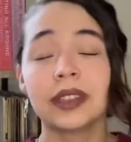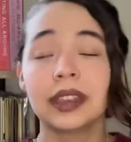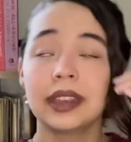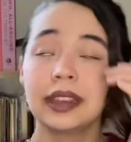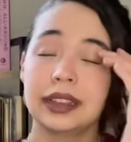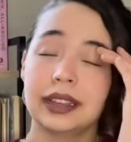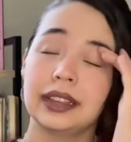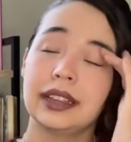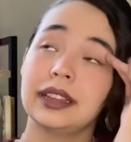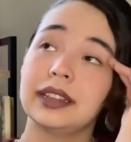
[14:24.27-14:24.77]

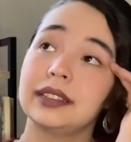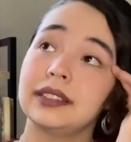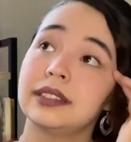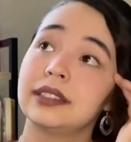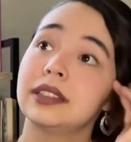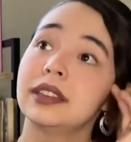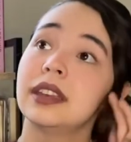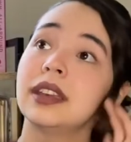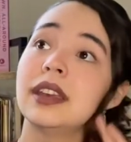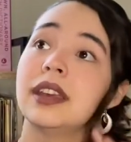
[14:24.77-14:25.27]

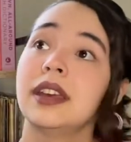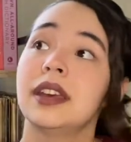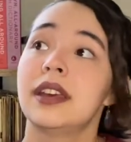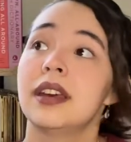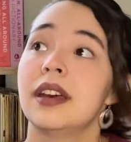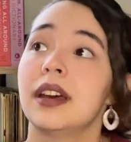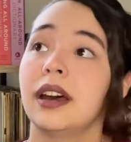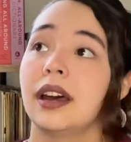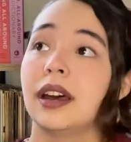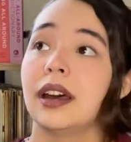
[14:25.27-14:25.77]
because
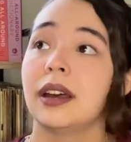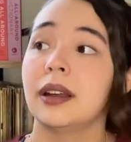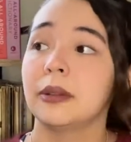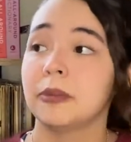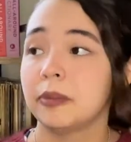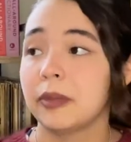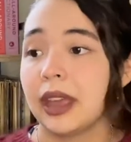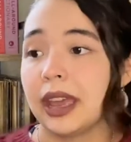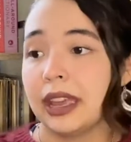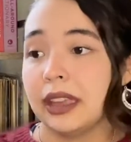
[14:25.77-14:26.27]

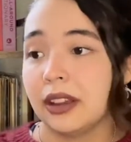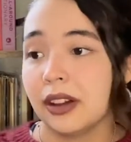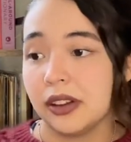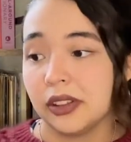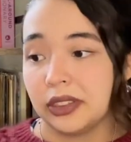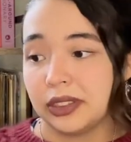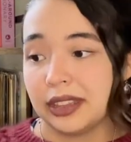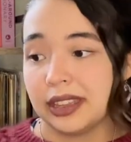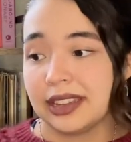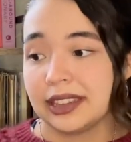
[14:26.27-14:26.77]
um, I
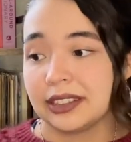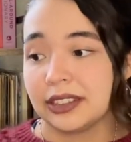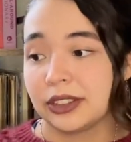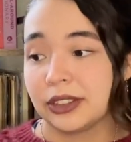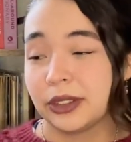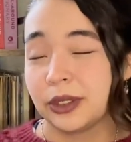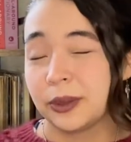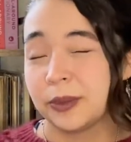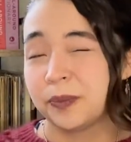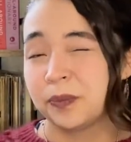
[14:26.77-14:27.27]
got
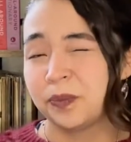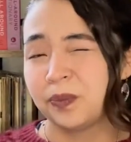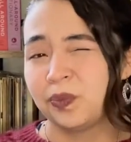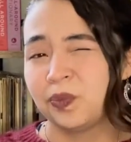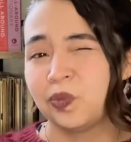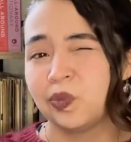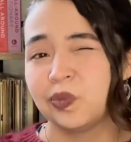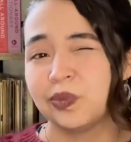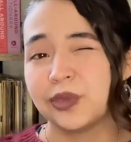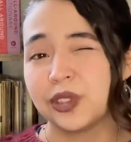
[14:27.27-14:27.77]
this
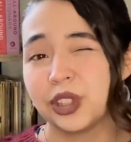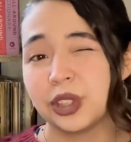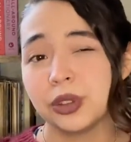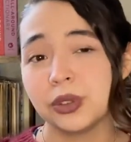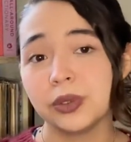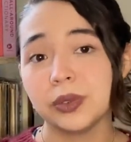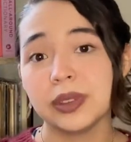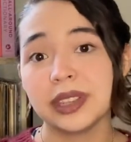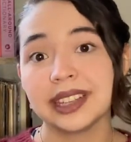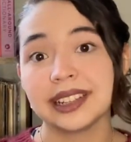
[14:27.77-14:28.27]

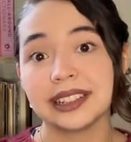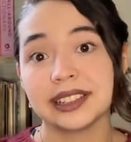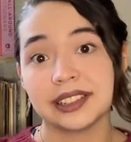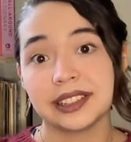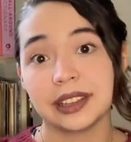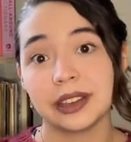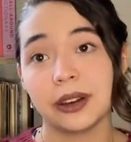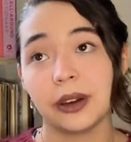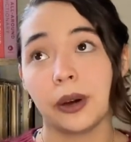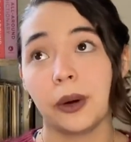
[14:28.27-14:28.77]
two years
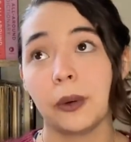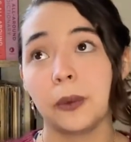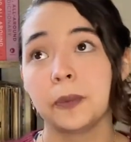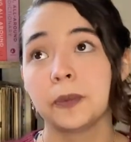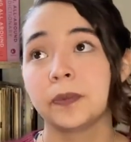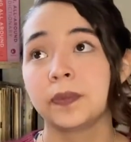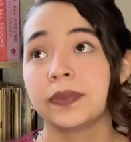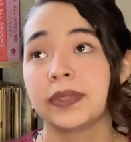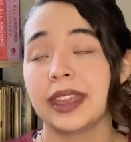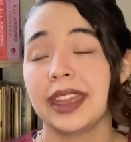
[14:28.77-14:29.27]
ago
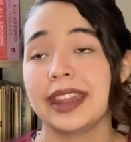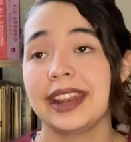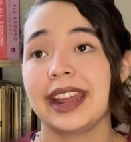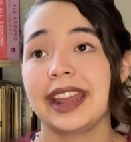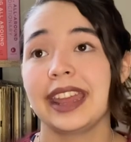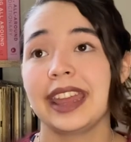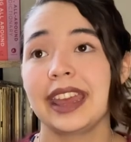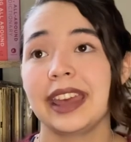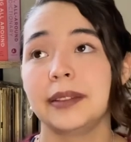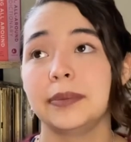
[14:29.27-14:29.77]
and I
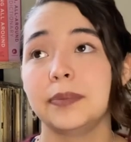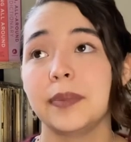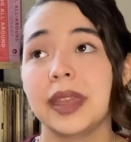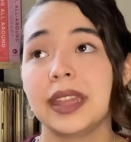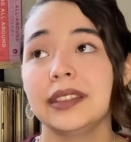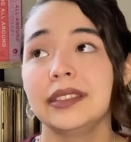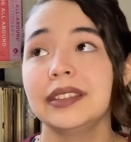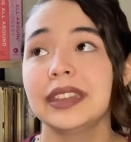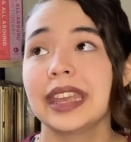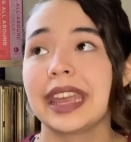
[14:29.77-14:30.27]
had
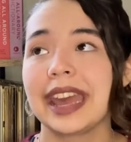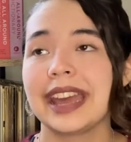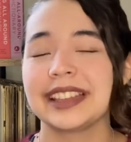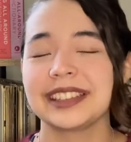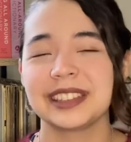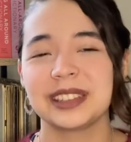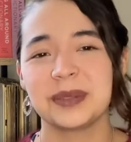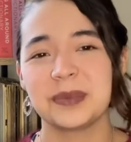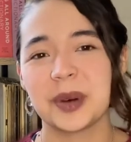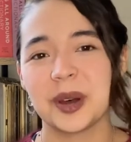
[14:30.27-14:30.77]
meant to
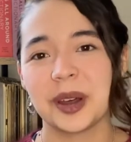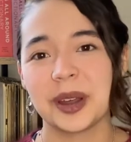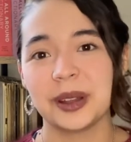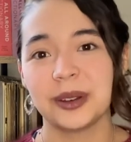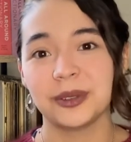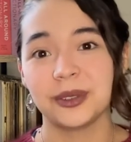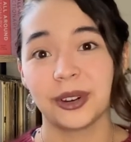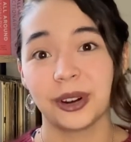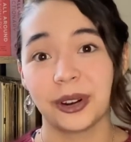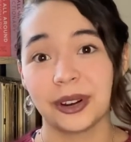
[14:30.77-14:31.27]
cast them on
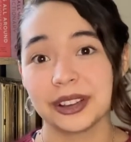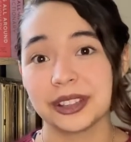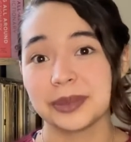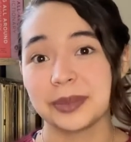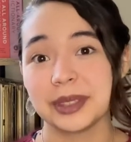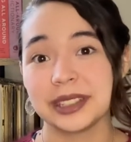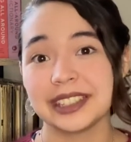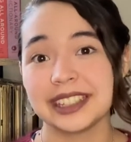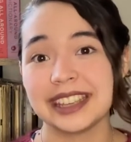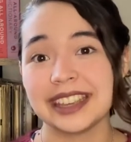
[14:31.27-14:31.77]
for
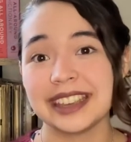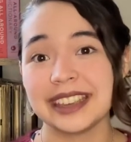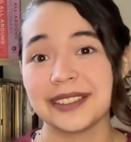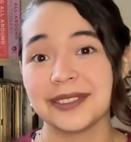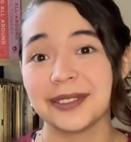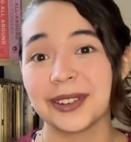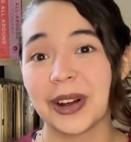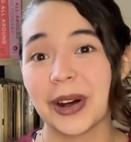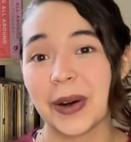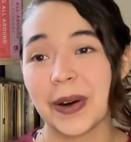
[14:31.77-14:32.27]
Christmas
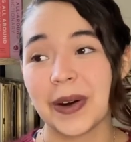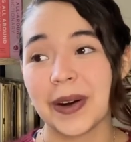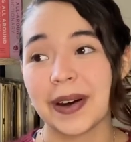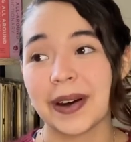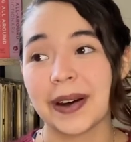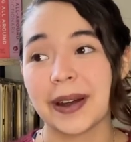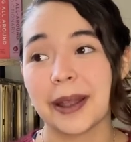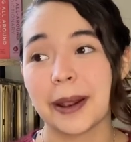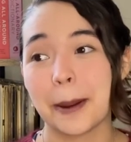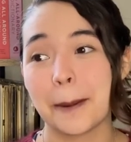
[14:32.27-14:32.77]
Eve
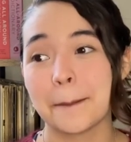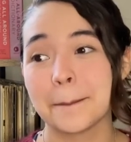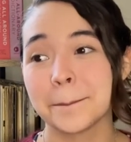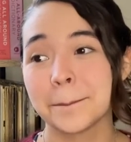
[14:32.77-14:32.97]
on